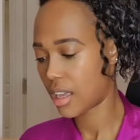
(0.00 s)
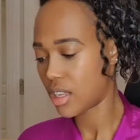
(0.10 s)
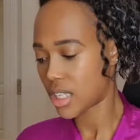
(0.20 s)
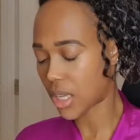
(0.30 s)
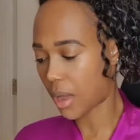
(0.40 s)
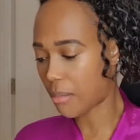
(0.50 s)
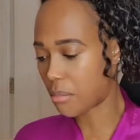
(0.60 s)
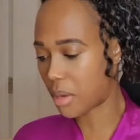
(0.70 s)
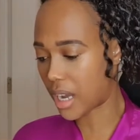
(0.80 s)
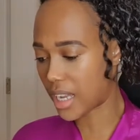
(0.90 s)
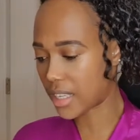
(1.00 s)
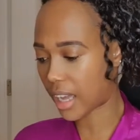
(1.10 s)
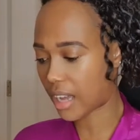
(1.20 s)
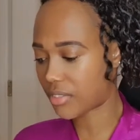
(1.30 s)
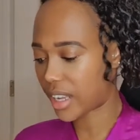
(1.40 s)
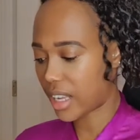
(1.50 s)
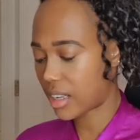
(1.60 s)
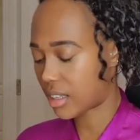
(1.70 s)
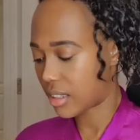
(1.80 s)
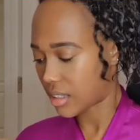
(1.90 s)
So I might have
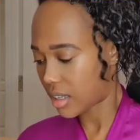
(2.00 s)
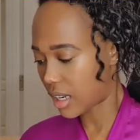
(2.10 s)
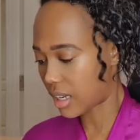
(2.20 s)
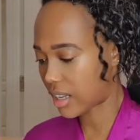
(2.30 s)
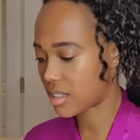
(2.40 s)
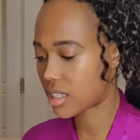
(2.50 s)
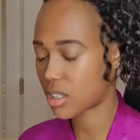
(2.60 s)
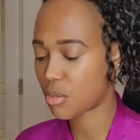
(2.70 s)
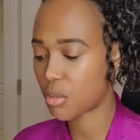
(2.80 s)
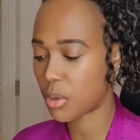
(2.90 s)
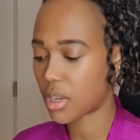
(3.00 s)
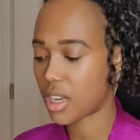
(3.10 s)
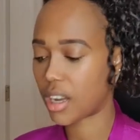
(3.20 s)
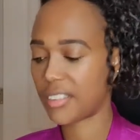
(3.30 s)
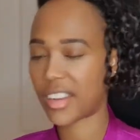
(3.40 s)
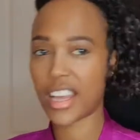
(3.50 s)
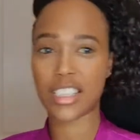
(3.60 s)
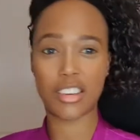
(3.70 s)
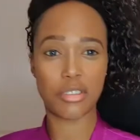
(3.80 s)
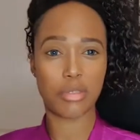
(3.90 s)
like kind of like a smoky kind of eyes.
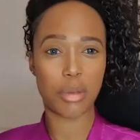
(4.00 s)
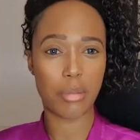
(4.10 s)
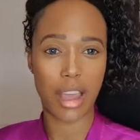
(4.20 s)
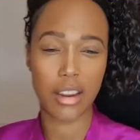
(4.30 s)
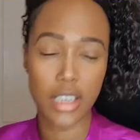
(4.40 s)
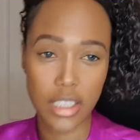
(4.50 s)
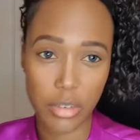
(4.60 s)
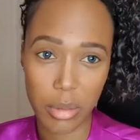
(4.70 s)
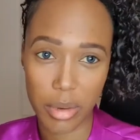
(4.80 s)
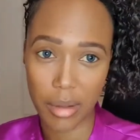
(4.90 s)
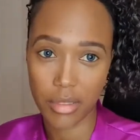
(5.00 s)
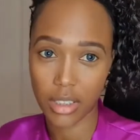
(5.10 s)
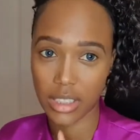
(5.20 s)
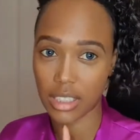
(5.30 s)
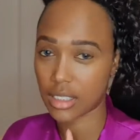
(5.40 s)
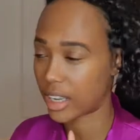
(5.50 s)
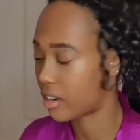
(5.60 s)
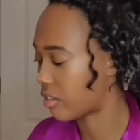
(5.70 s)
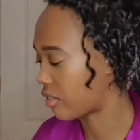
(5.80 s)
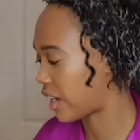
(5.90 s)
And remember, I need to remember that I've got these like
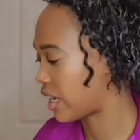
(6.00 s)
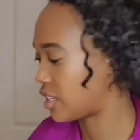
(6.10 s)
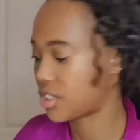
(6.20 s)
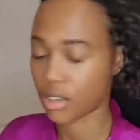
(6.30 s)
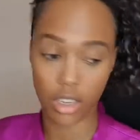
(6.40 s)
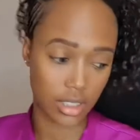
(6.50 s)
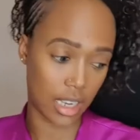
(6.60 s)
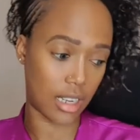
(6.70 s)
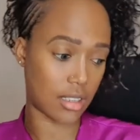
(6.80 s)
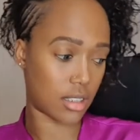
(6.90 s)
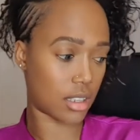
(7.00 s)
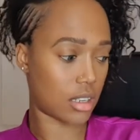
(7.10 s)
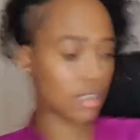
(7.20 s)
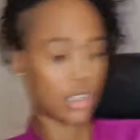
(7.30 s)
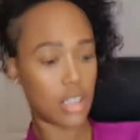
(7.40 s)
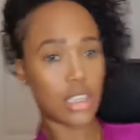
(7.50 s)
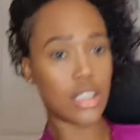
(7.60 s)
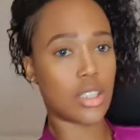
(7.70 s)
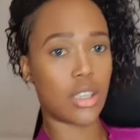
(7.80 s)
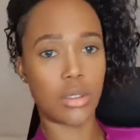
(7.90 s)
greyish contact lenses in.
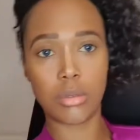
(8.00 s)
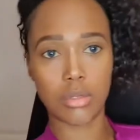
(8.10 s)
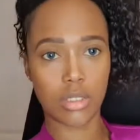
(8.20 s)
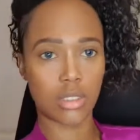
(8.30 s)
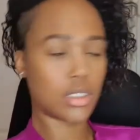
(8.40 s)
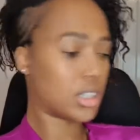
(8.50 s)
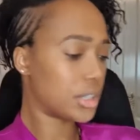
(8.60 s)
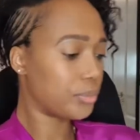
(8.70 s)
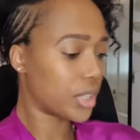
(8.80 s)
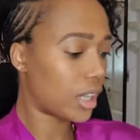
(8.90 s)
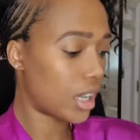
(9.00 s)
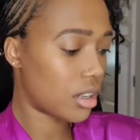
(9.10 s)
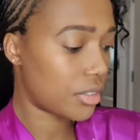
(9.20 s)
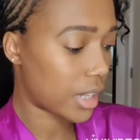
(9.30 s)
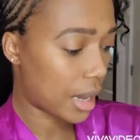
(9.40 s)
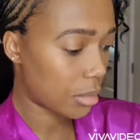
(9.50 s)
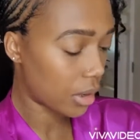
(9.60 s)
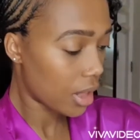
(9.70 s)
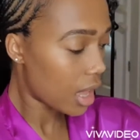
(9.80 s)
So, oh gosh, I'm gonna kick over the camera.